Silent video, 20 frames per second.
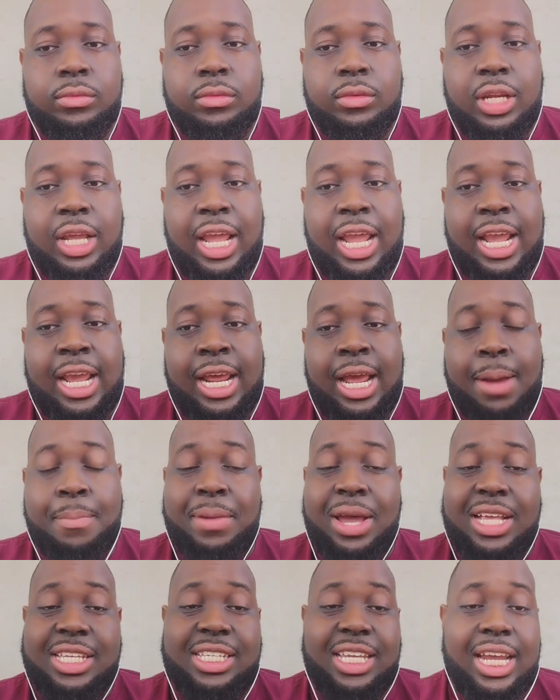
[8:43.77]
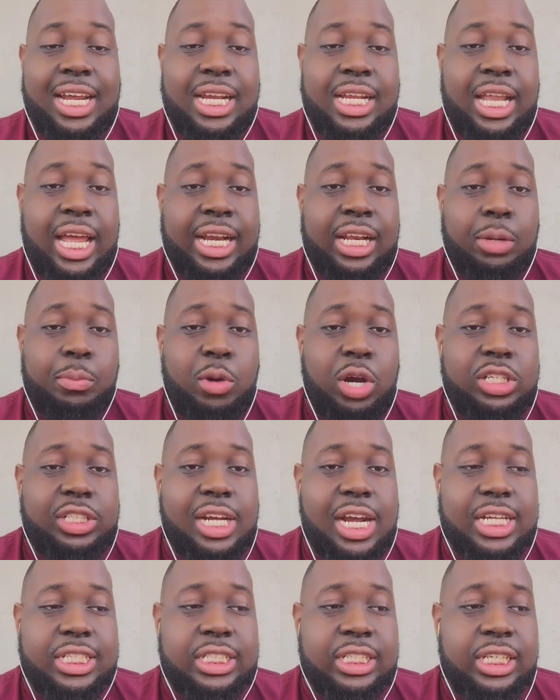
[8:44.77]
and I'm not saying that like Lamar
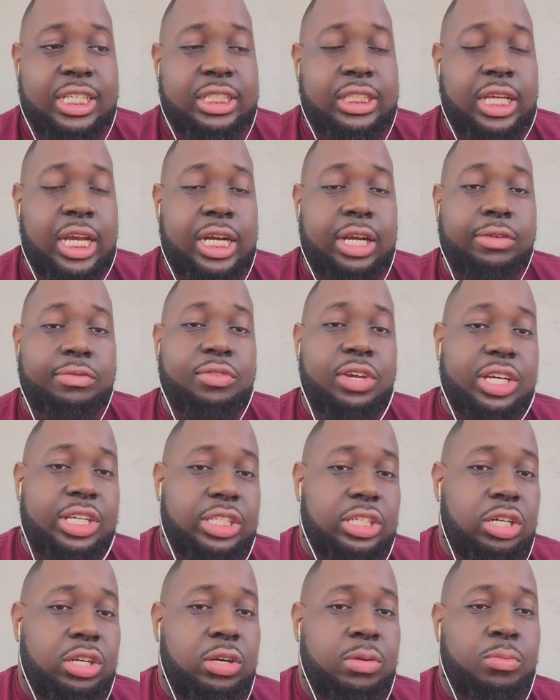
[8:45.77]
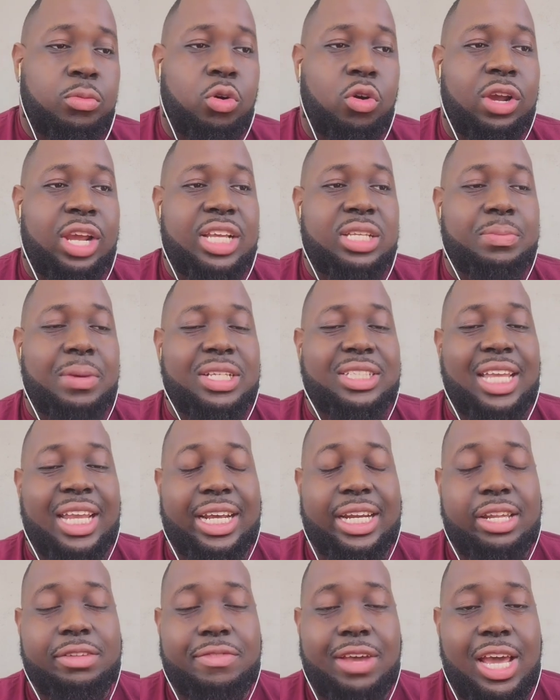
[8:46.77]
Jackson is like a victim or he's been
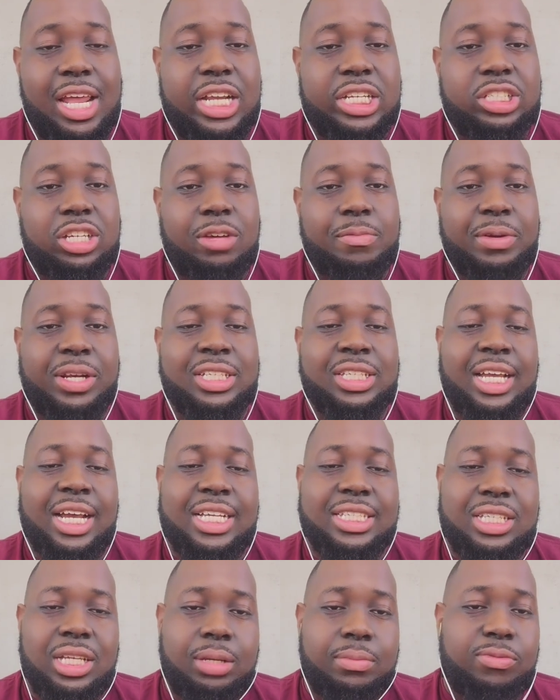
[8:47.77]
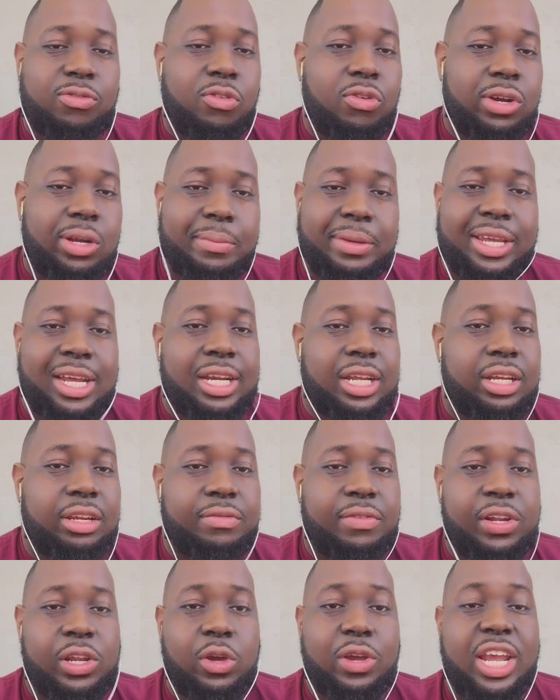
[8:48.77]
taken advantage of because, like I said before in the beginning of the
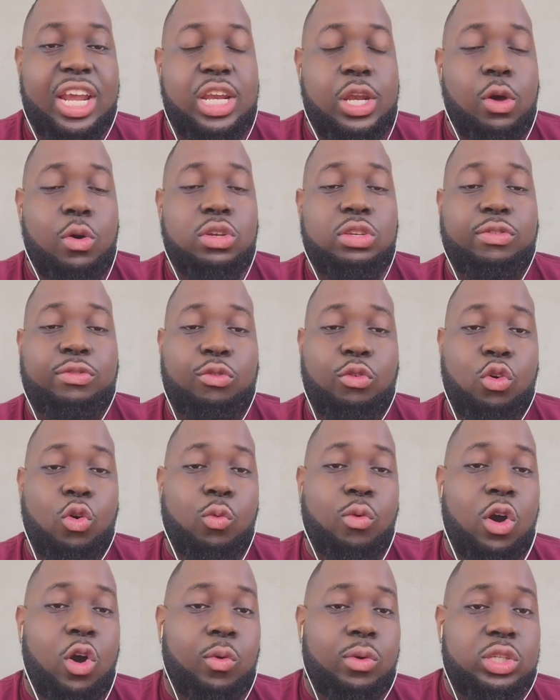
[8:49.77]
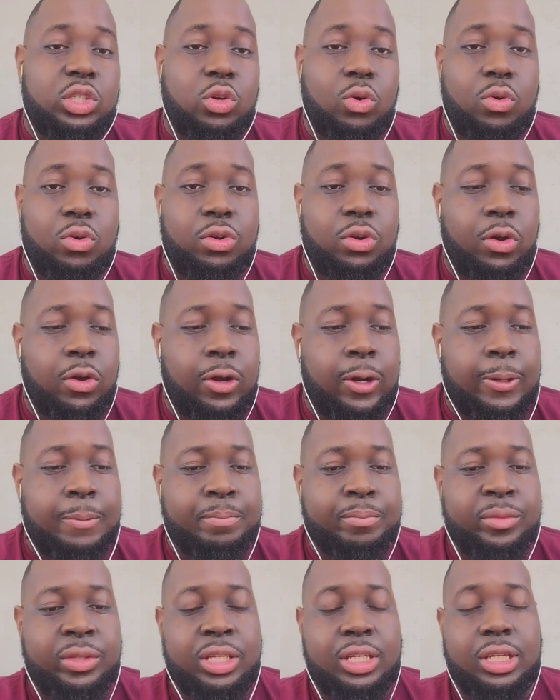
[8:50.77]
video, he knows full well what's going on.
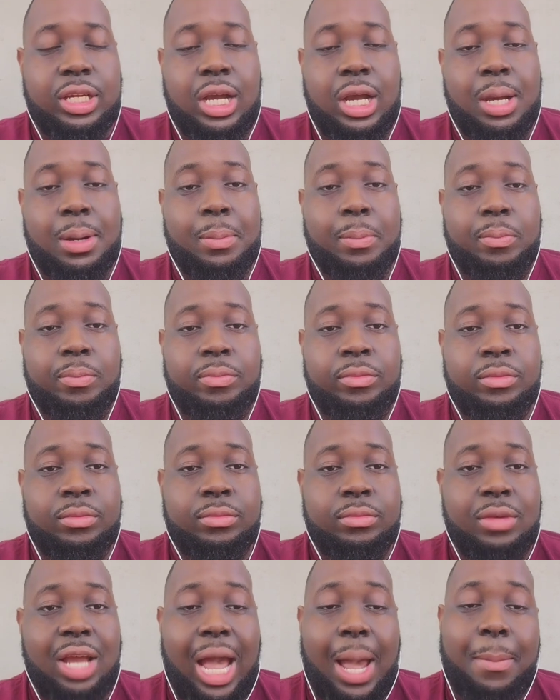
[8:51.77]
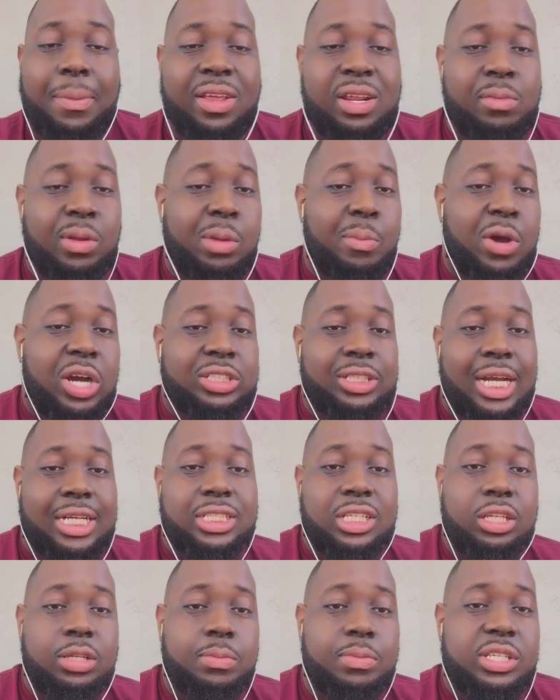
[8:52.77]
Um, I believe Lamar
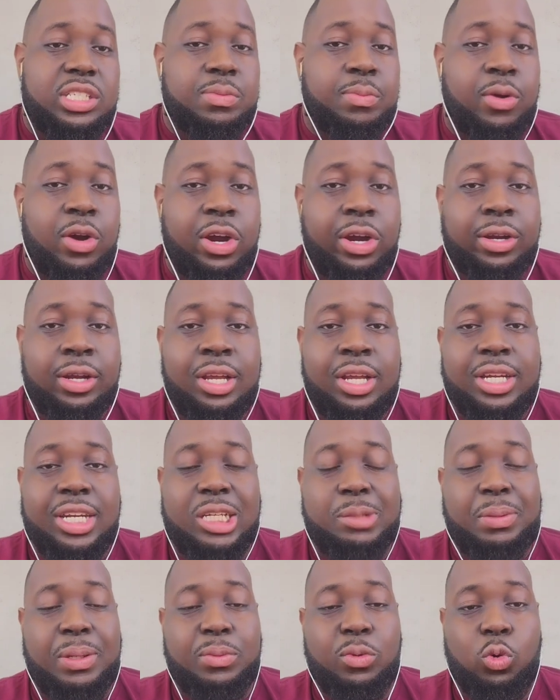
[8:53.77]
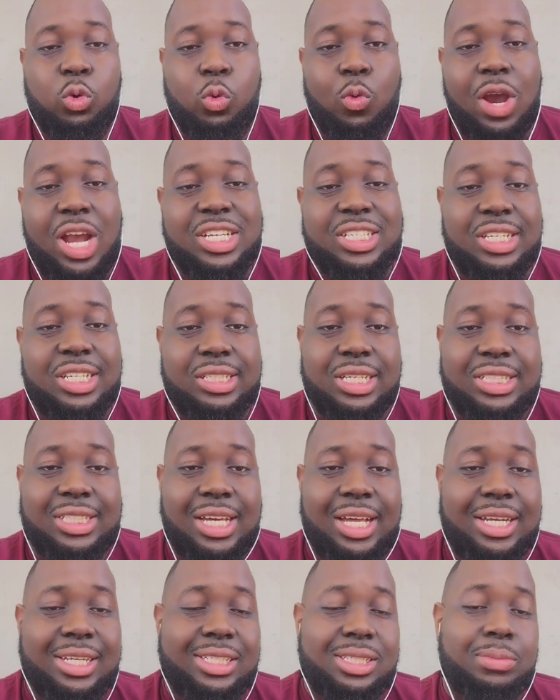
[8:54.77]
Jackson to be smart. These people who question his
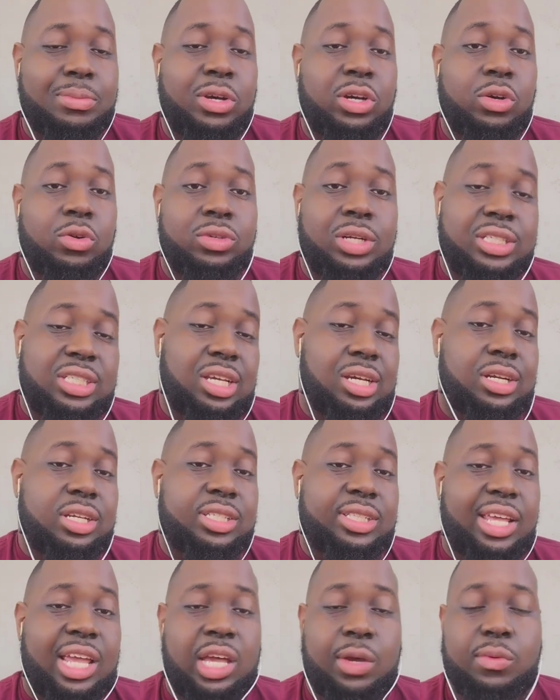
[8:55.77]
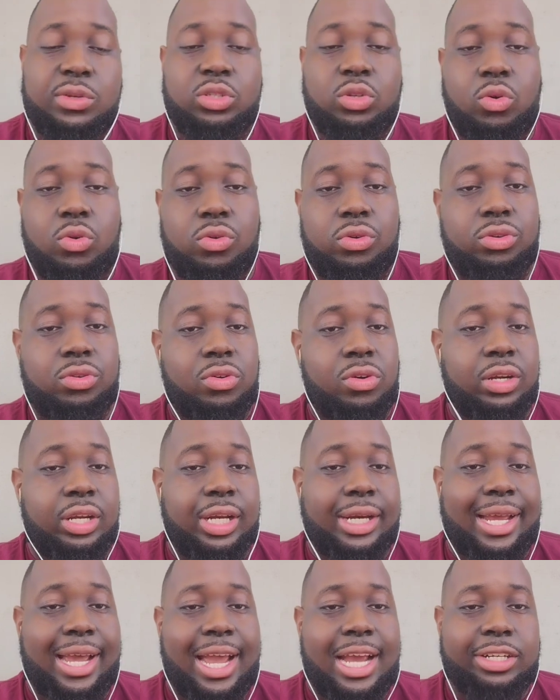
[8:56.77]
intelligence, but oh, does he understand what's going on in the
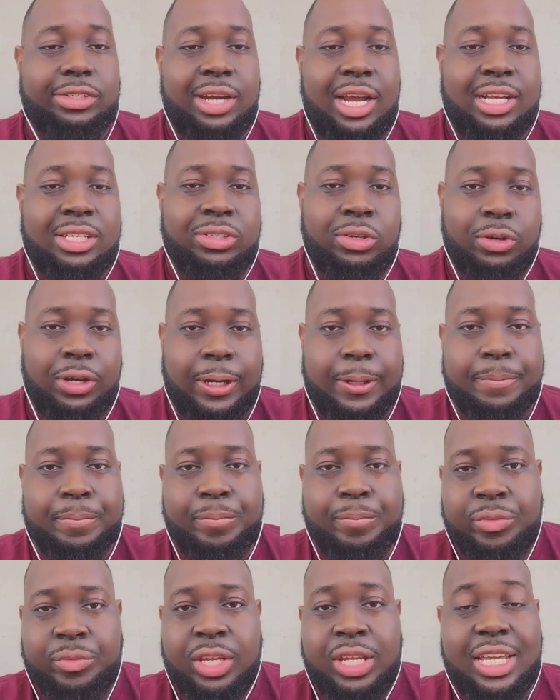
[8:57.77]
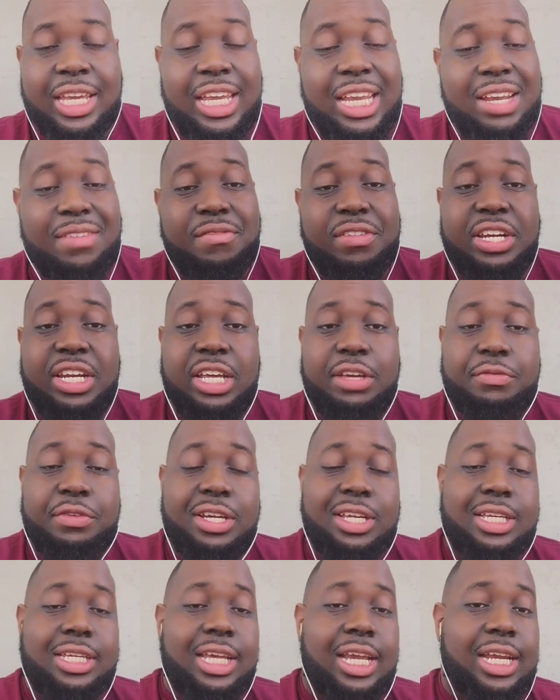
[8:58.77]
contracts? Okay, even if he
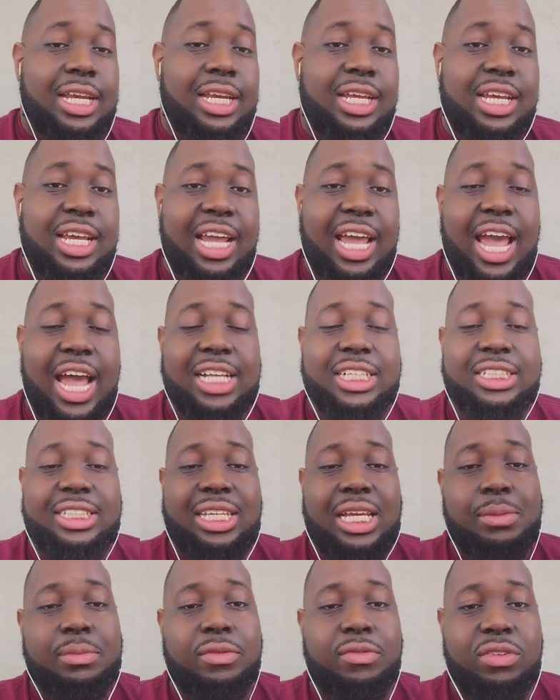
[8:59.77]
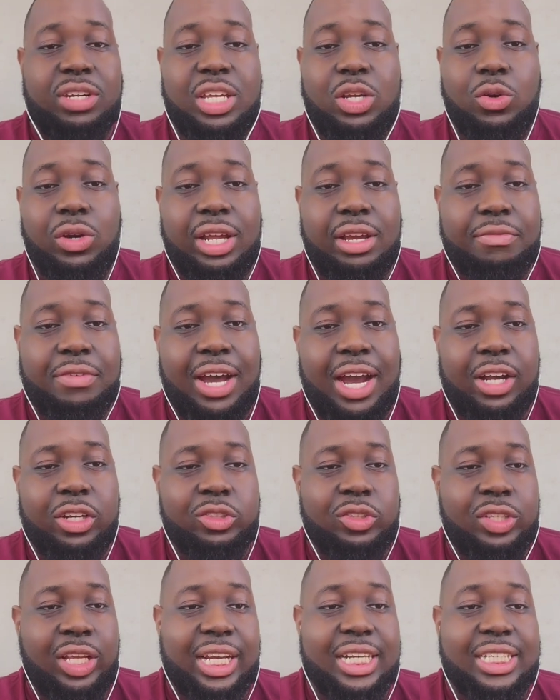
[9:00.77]
didn't, he has a team of legal
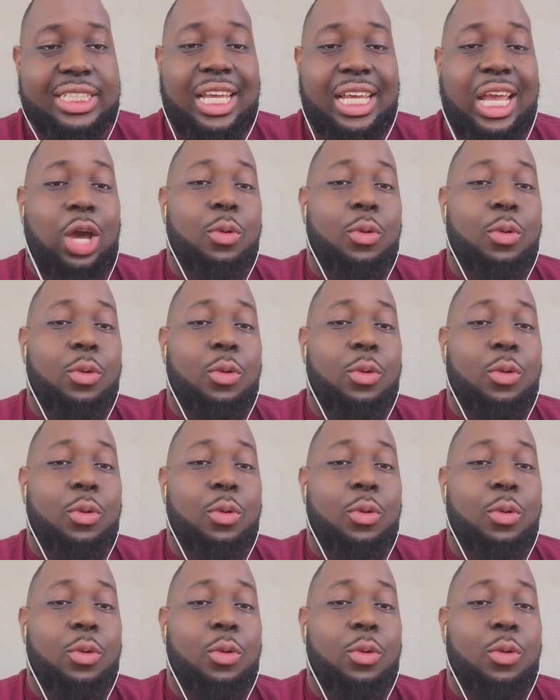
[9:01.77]
advisors that could tell